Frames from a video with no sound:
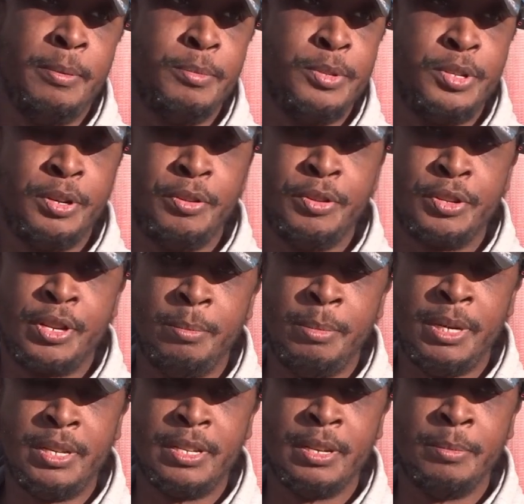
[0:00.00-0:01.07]
I'm sure there's
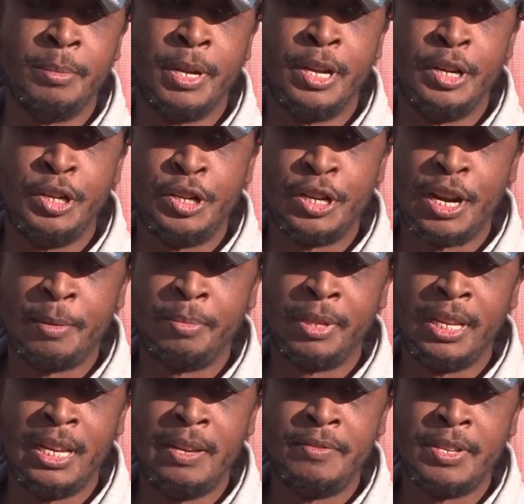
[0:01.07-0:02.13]
to be some unchopped
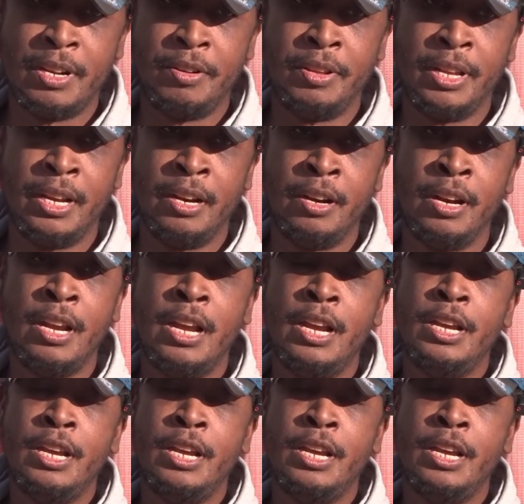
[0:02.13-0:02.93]
leaves that are there.